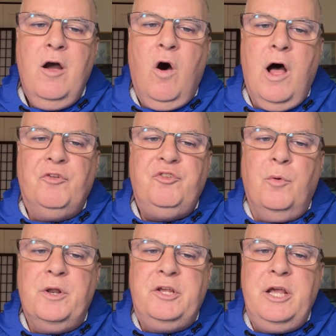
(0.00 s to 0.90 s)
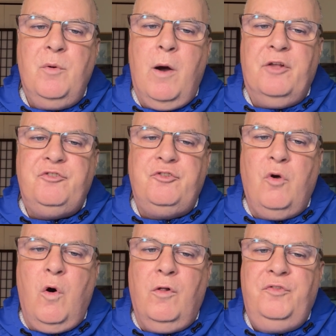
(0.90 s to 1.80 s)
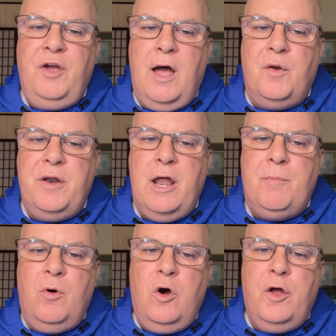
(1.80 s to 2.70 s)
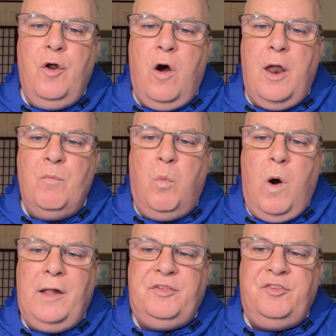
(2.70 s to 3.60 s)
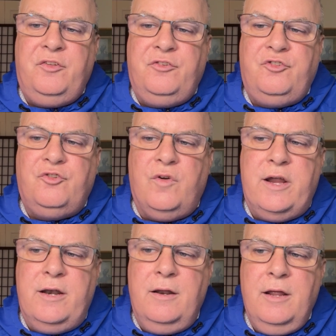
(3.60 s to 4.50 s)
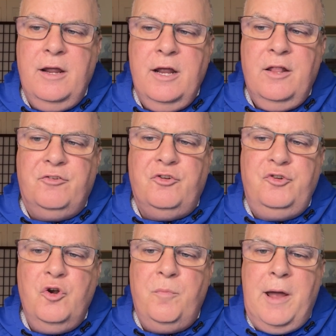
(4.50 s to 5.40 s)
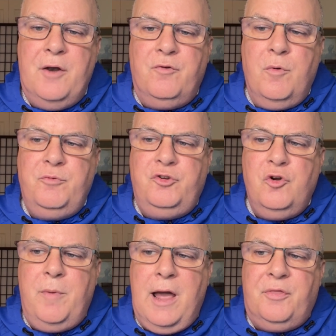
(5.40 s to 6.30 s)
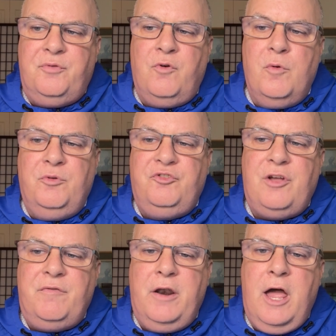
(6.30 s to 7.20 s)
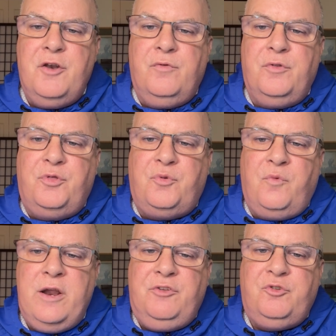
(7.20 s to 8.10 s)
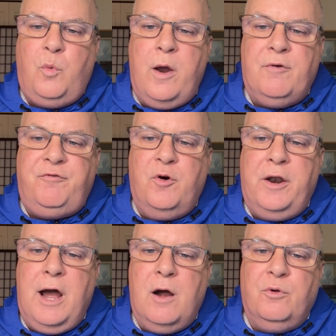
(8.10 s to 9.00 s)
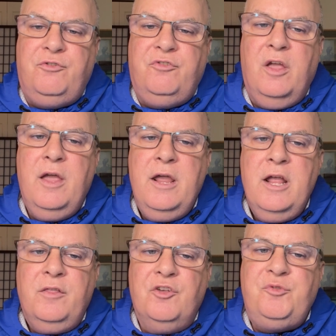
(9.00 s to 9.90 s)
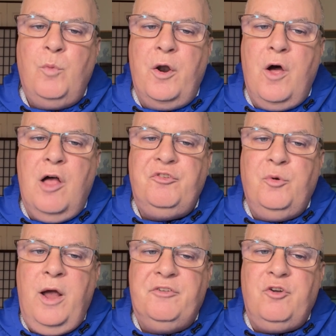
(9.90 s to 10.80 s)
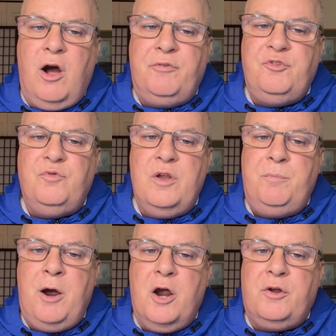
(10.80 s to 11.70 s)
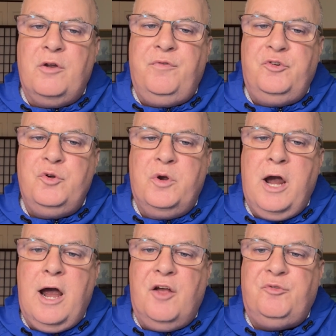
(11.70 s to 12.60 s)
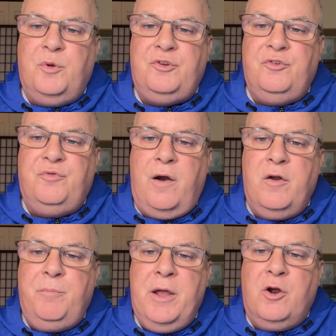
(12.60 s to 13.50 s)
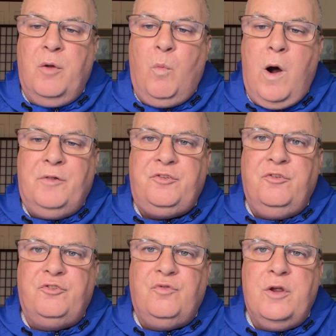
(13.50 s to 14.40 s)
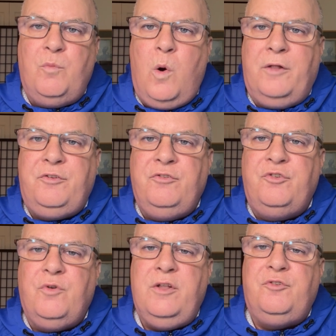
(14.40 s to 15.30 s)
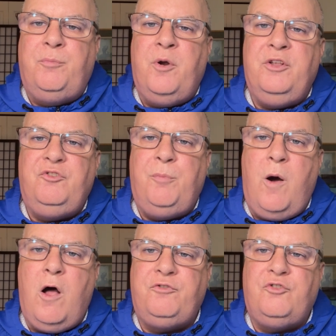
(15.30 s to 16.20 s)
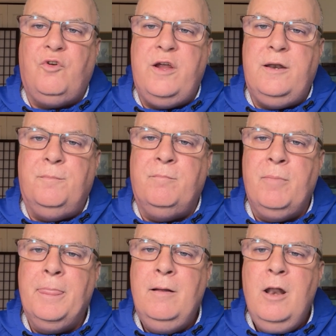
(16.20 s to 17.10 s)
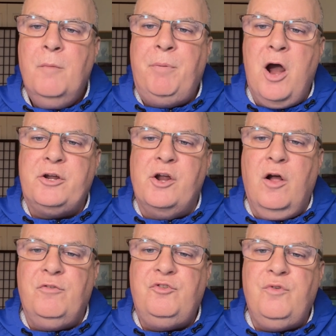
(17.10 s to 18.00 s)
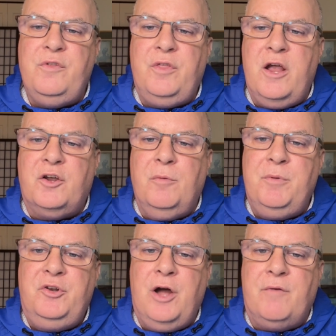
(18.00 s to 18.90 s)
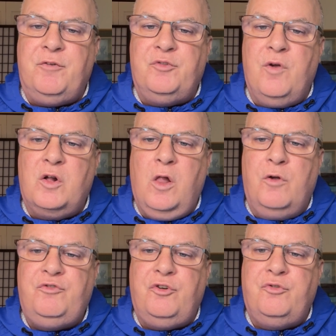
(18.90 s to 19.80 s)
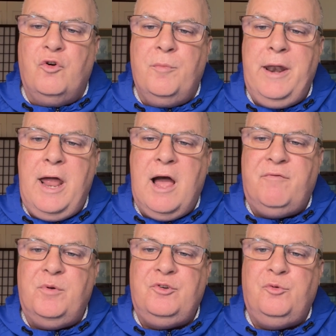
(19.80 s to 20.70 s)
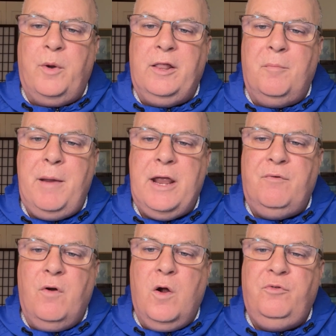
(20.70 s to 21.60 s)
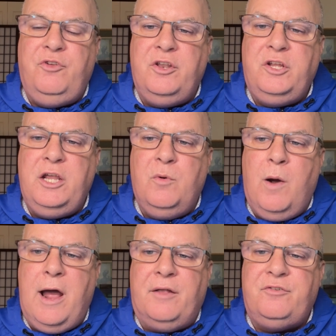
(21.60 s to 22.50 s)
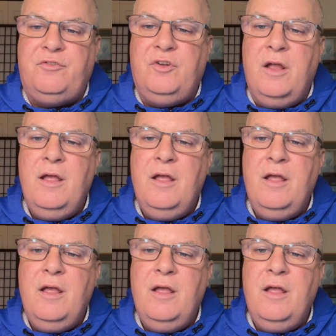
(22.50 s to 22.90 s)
Also in Key West's Old Town neighborhood on Watson Street, there's a 2-bedroom, 2-bathroom, 703 square foot house. This one also has off-street parking for 2 cars, which is very big on Watson Street. Watson Street's a pretty small street, and parking on the street there can be tough. It's real close to Truman Ave, which is one of the main roads in Key West.